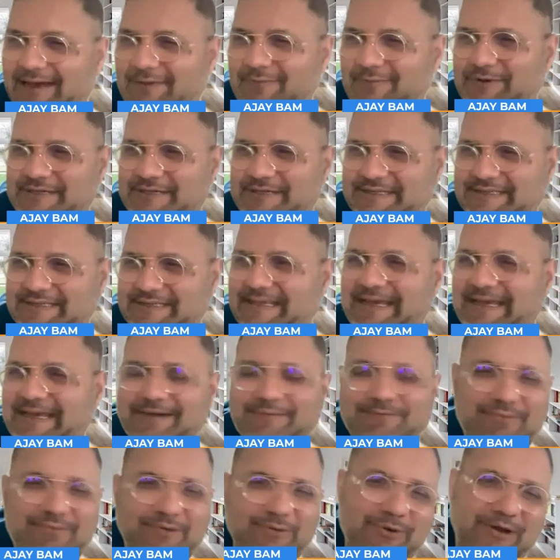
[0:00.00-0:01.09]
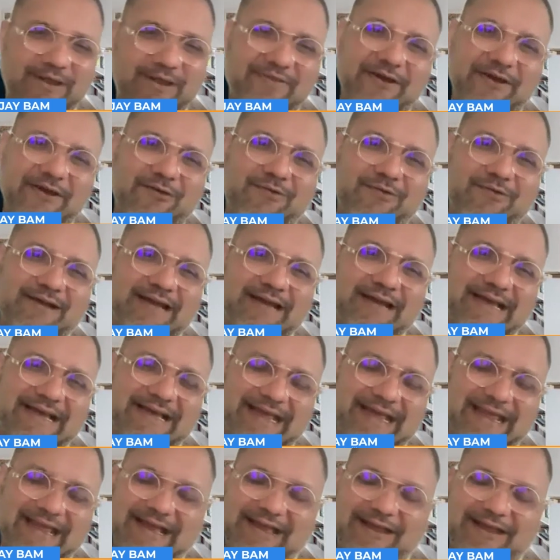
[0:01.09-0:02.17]
which is where they're
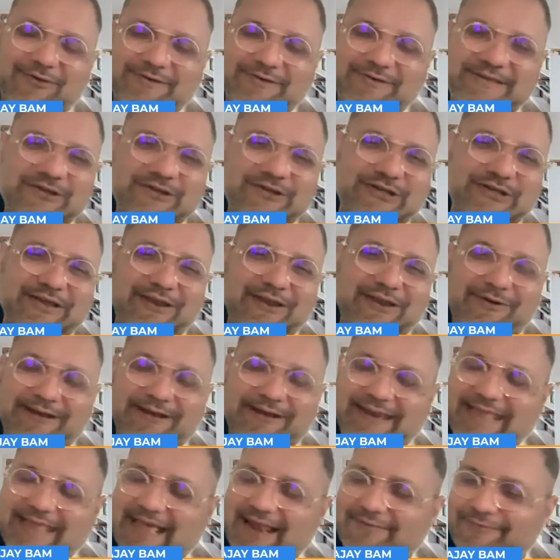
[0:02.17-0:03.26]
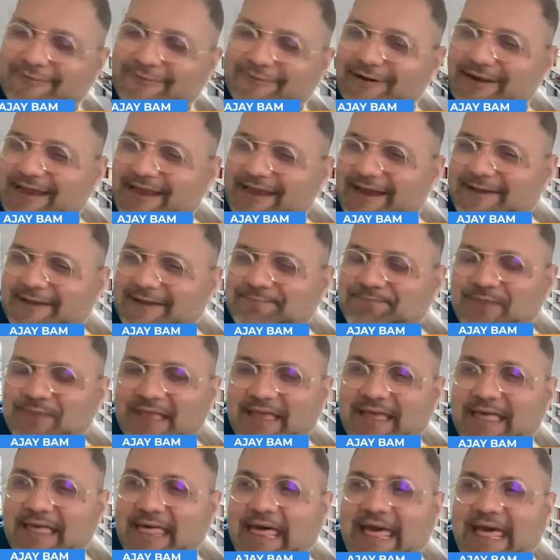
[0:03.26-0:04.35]
a grocery chain here in California.
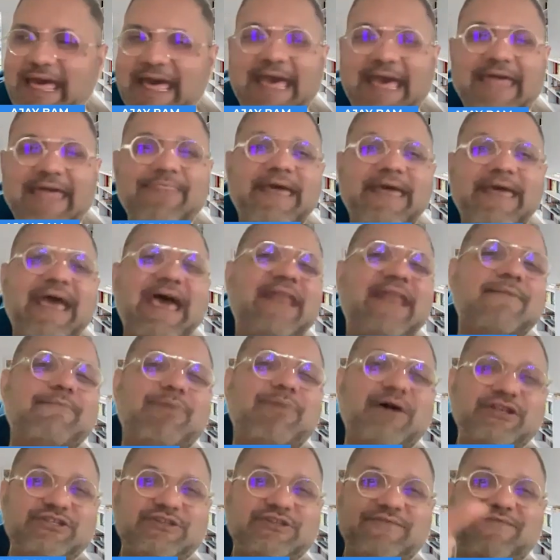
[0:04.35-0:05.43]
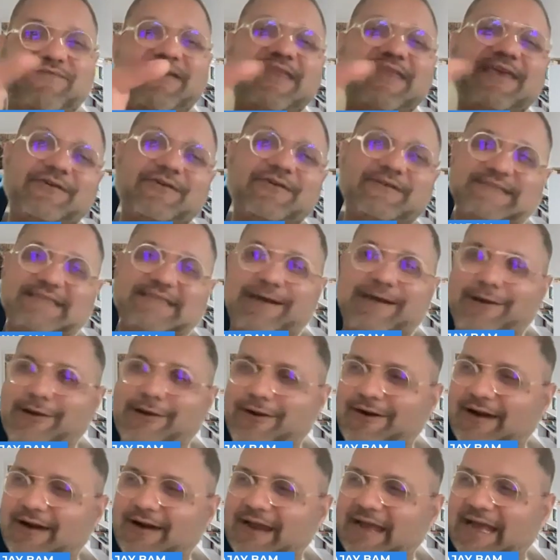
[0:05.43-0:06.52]
And they had a bunch of videos
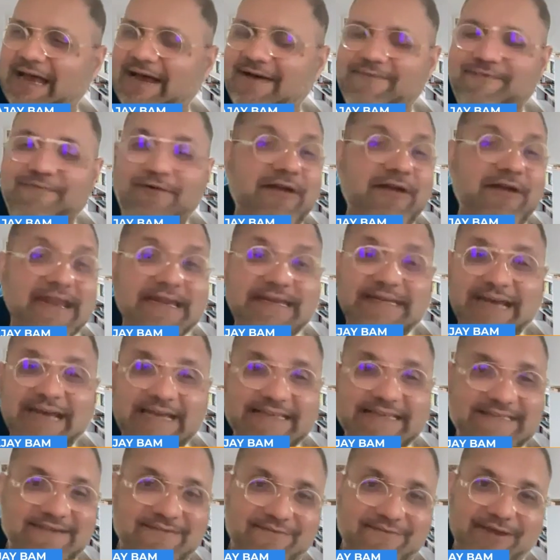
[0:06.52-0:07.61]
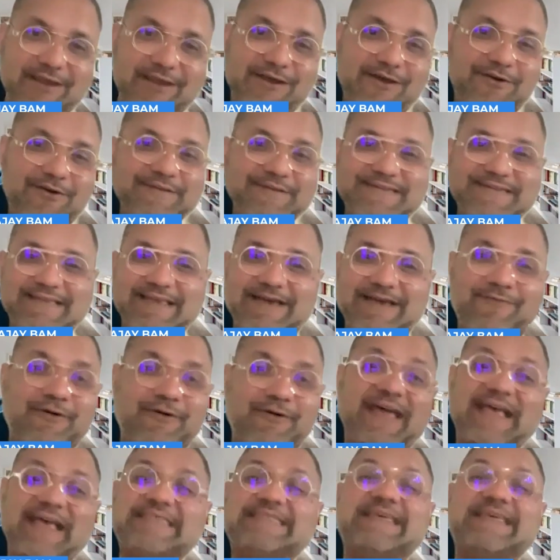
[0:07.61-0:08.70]
there, very enticing videos for
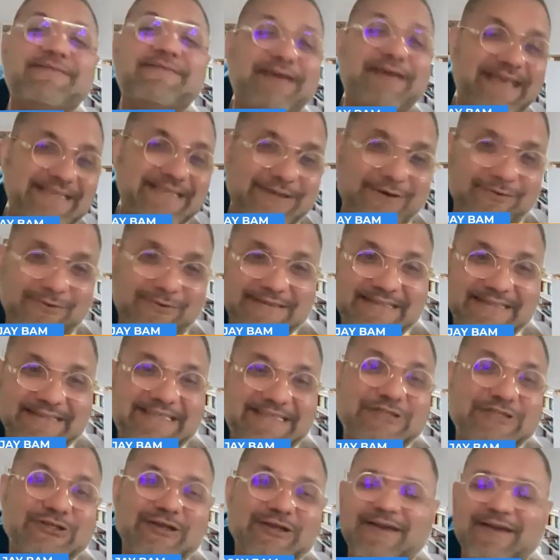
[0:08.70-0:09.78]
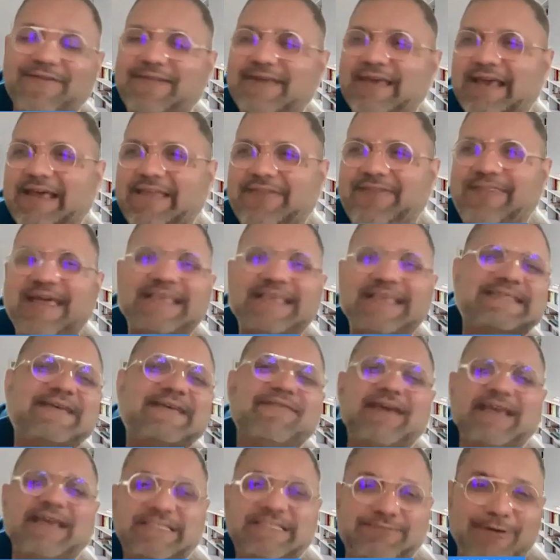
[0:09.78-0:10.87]
Thanksgiving. So it was essentially a
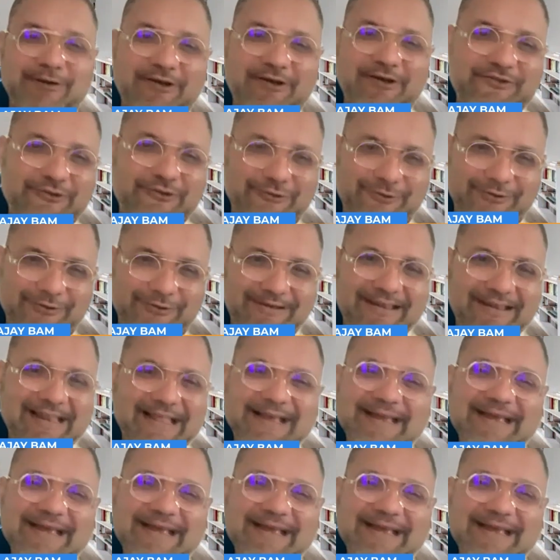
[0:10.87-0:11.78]
Thanksgiving inspirational